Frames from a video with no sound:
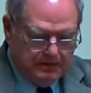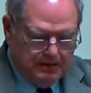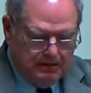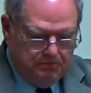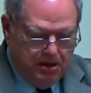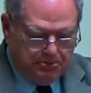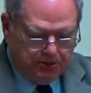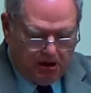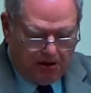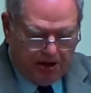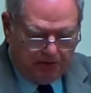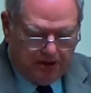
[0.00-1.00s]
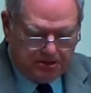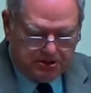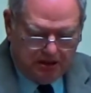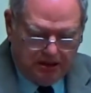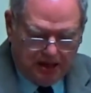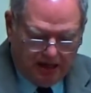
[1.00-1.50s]
People aren't interested
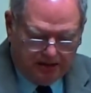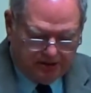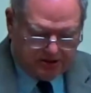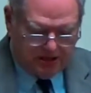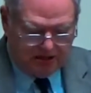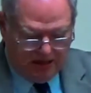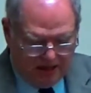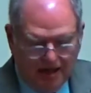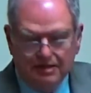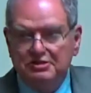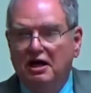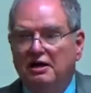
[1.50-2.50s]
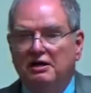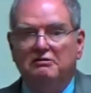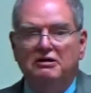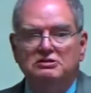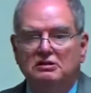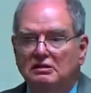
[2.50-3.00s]
in God because they think God's not
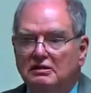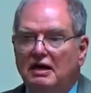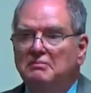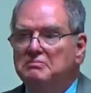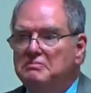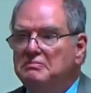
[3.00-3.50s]
interested in them.